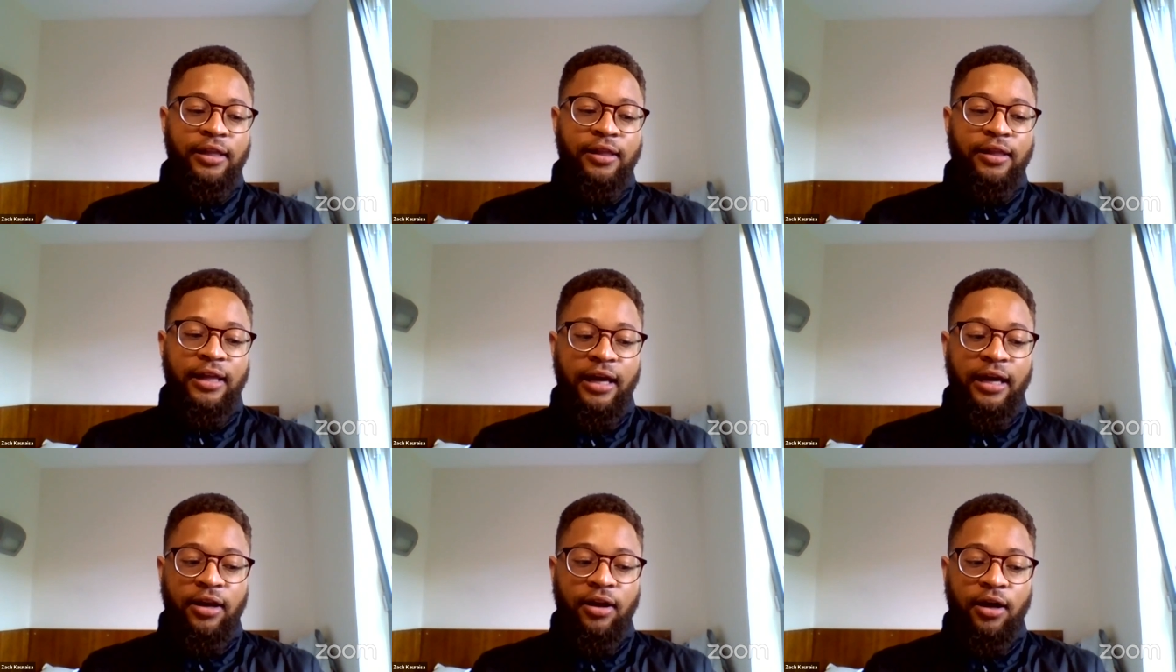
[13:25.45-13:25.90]

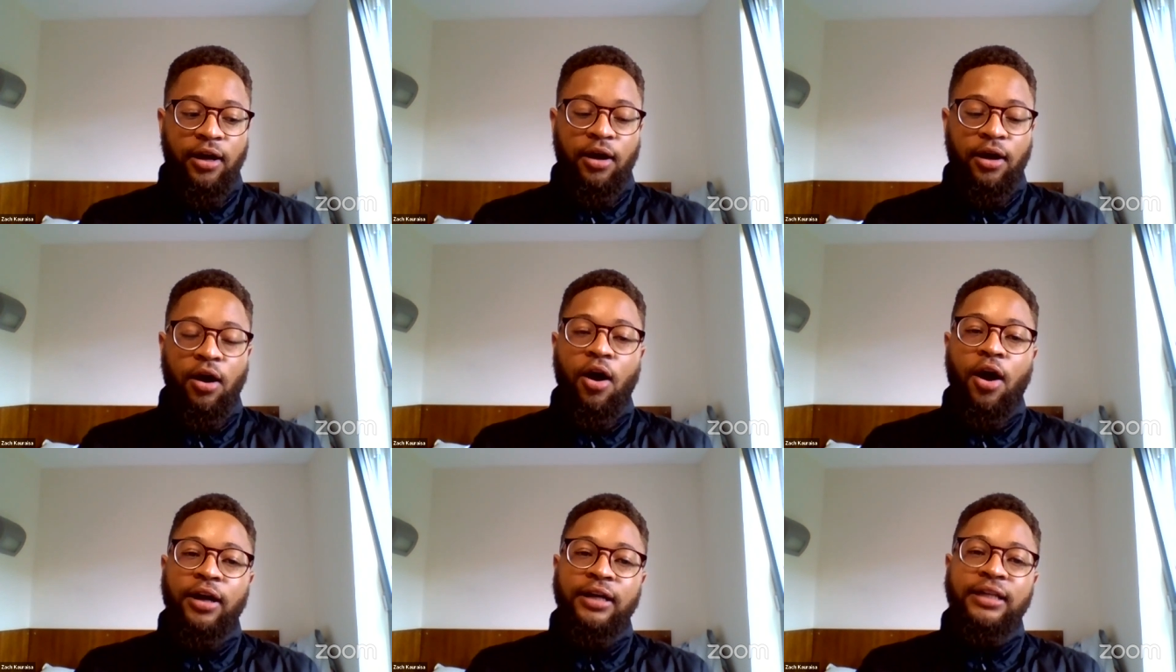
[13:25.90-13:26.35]
that
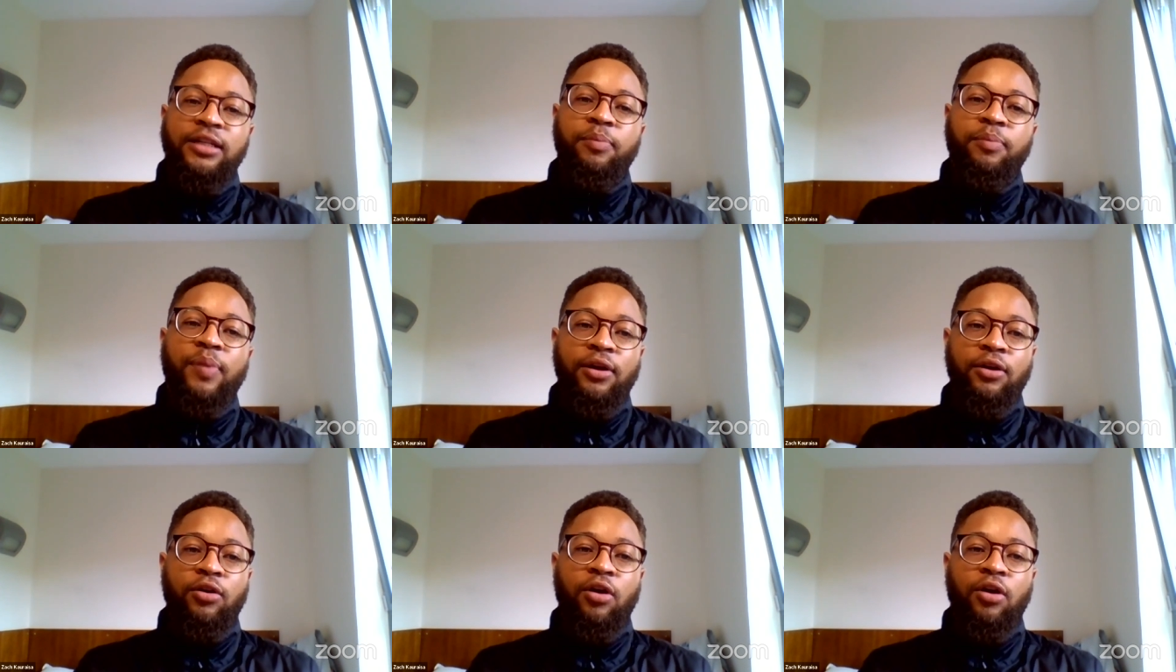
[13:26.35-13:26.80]
aren't
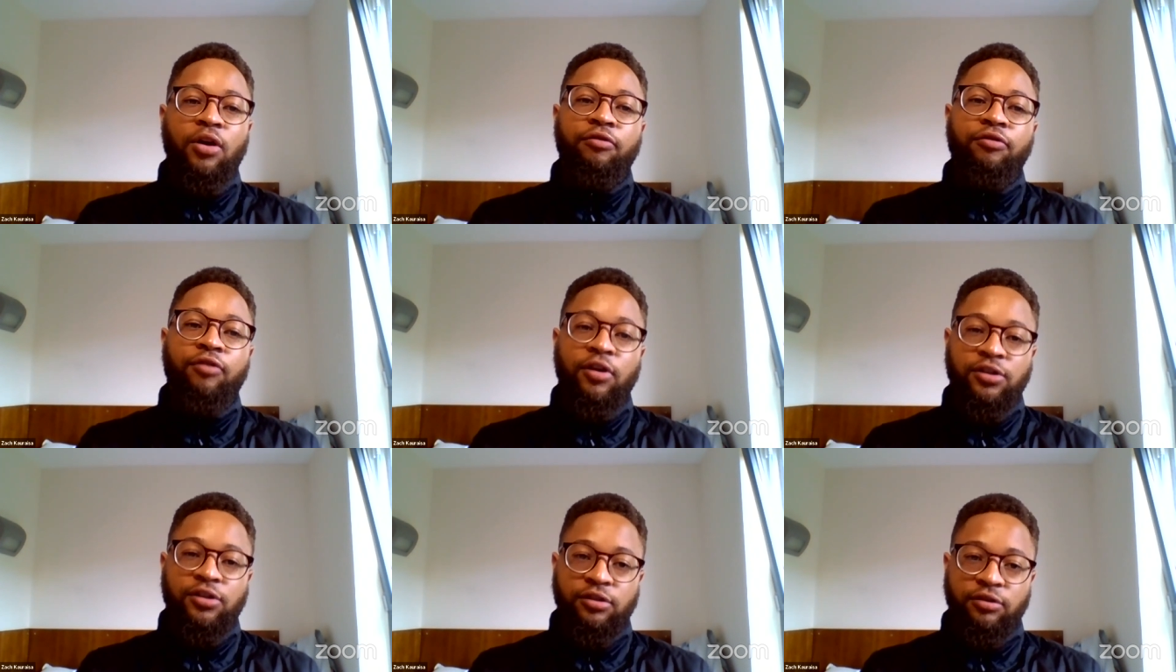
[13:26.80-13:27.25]
dependent on
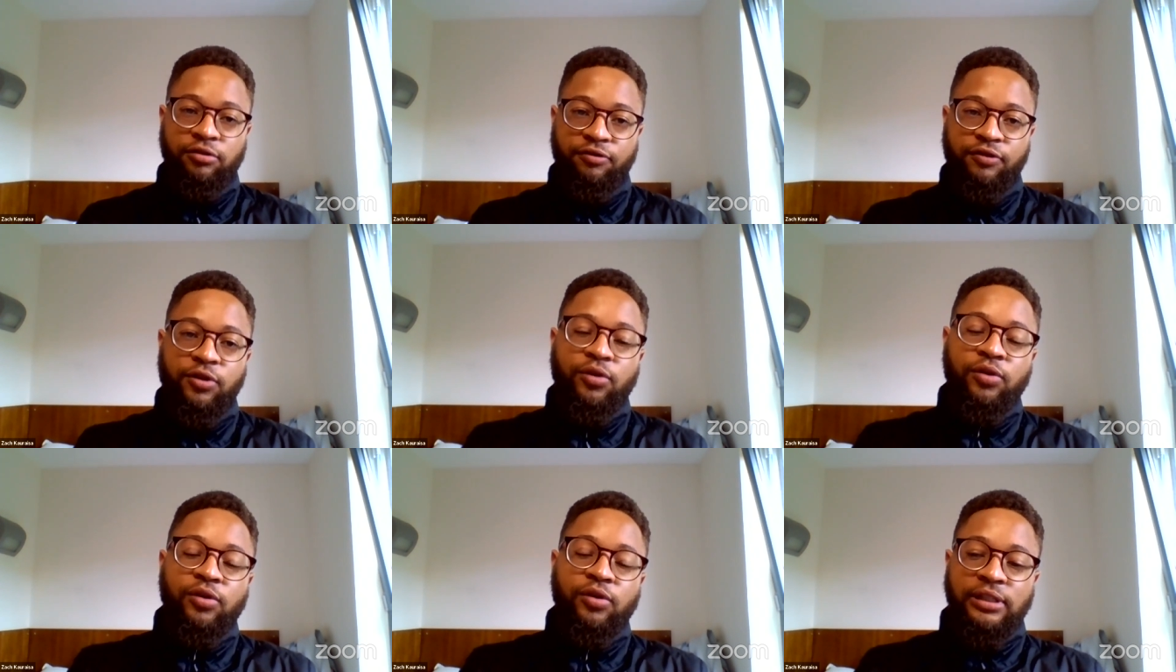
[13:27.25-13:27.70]
fossil
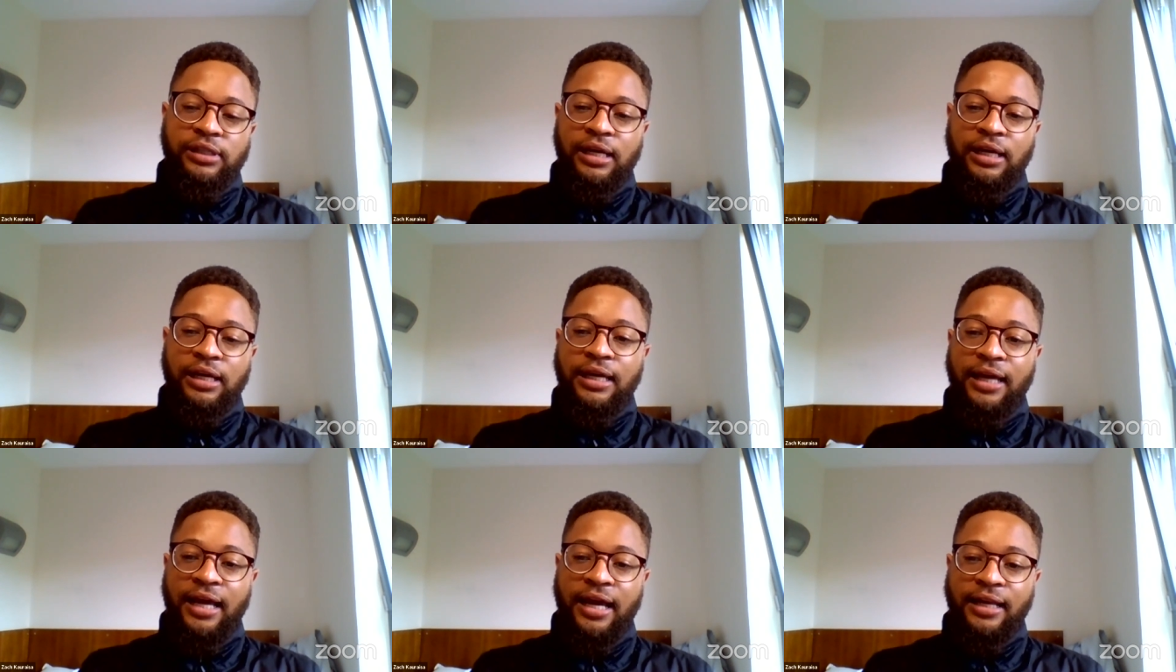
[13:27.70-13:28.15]
fuels
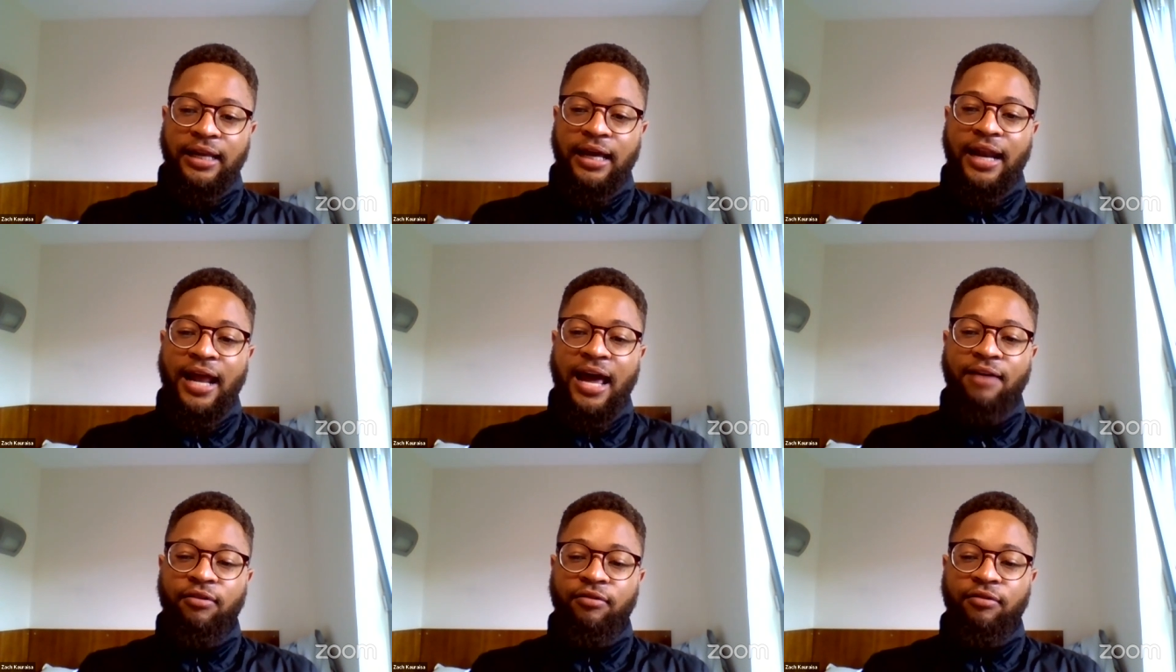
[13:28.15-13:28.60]
yet and
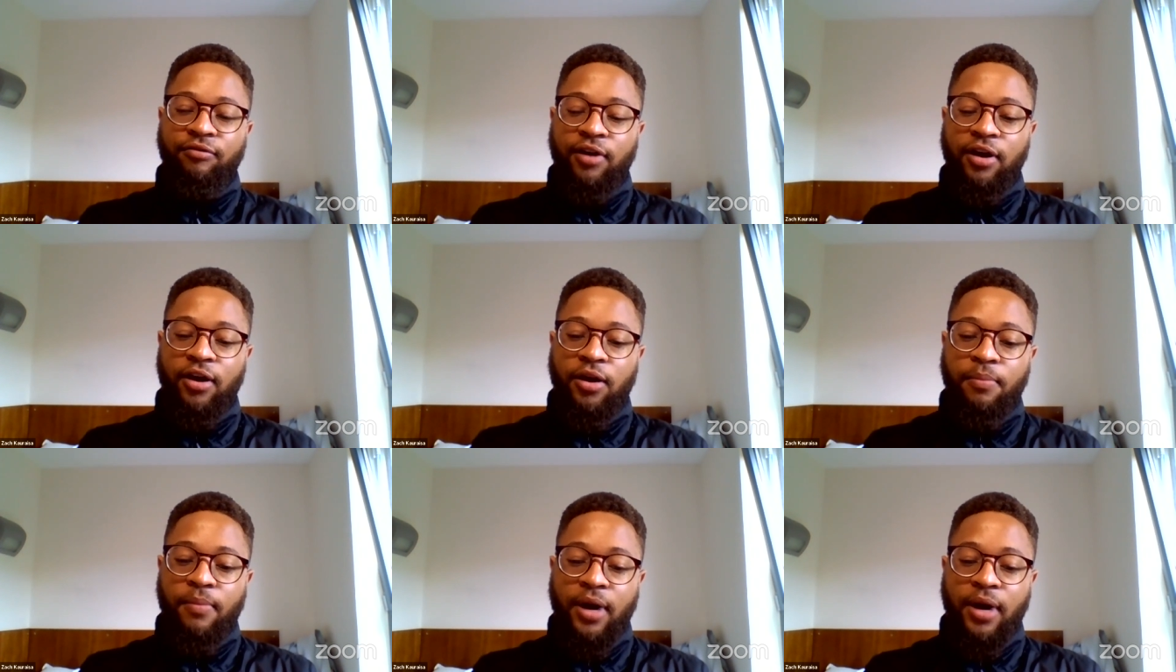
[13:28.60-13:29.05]
have a
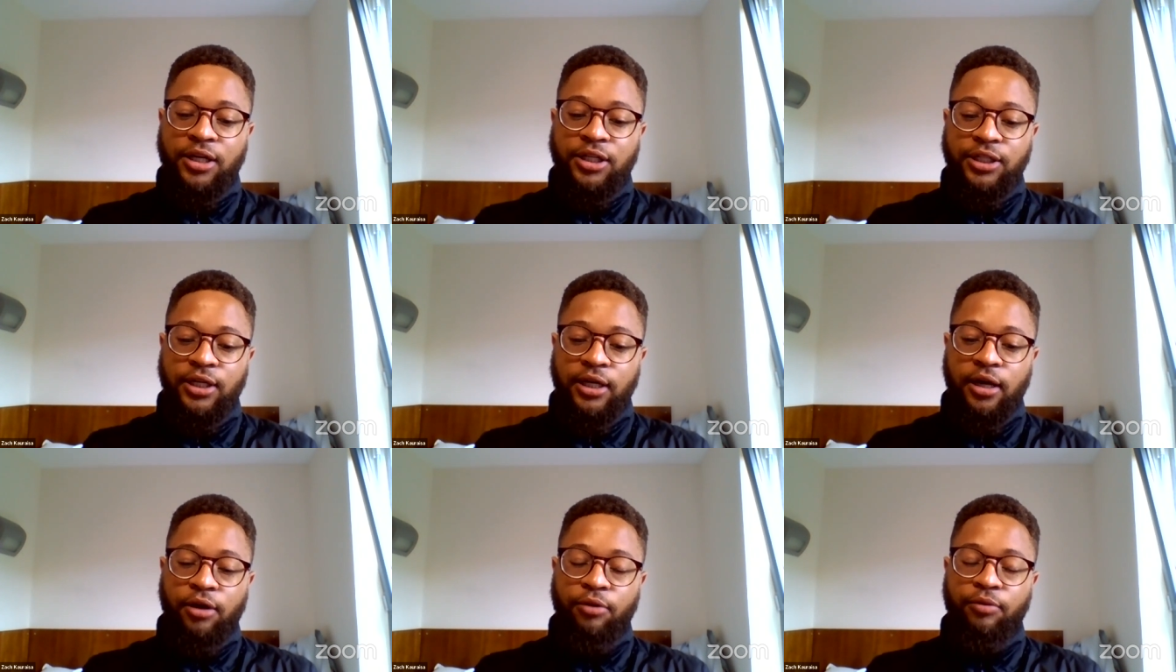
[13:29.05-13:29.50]
very
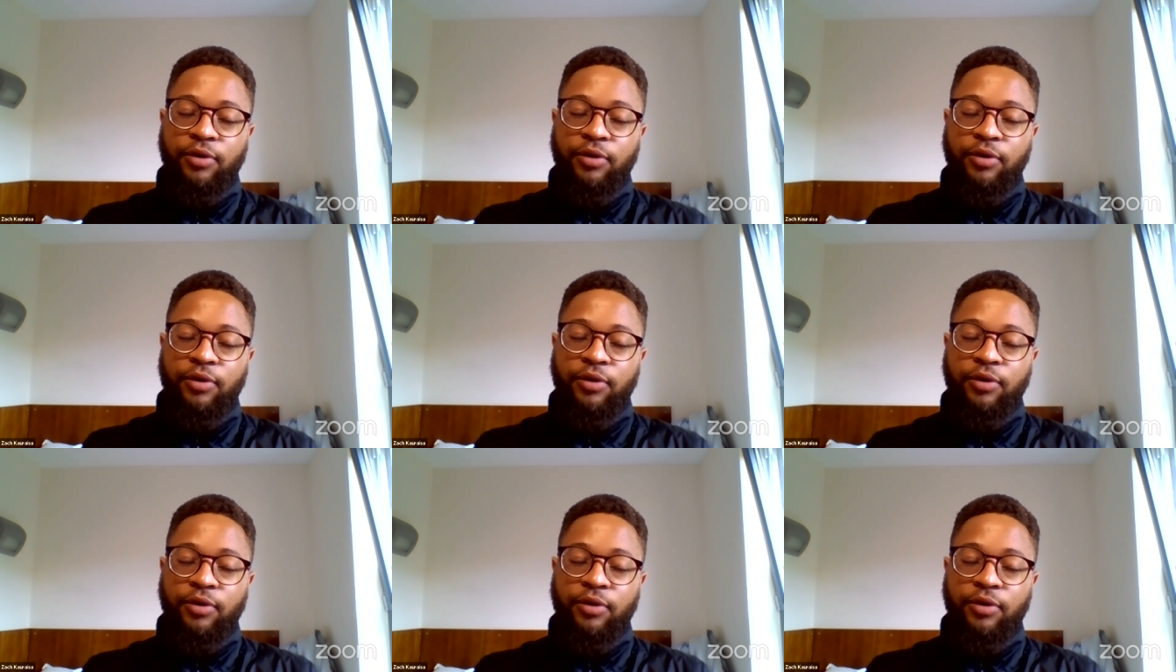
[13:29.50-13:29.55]
much